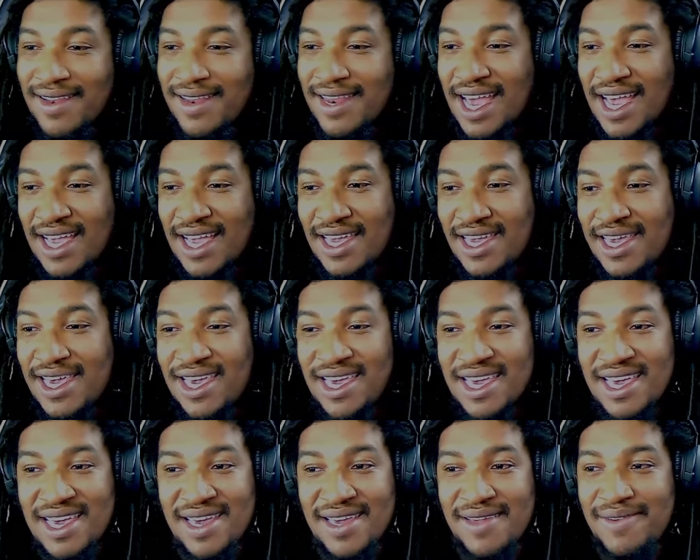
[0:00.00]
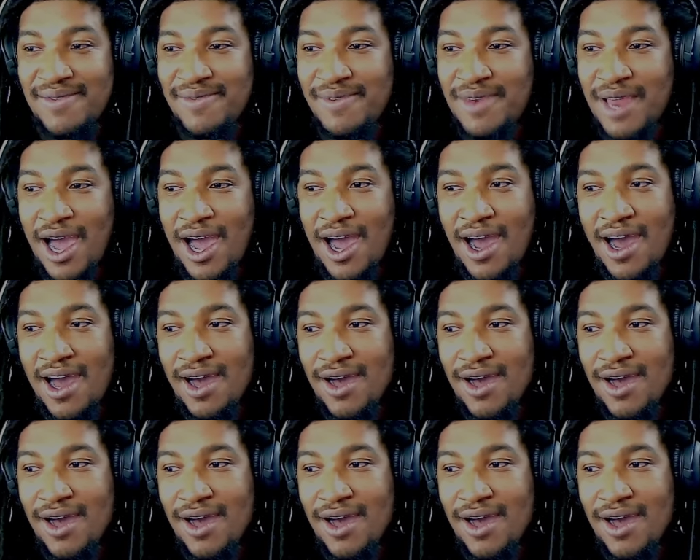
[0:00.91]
that kid, nah.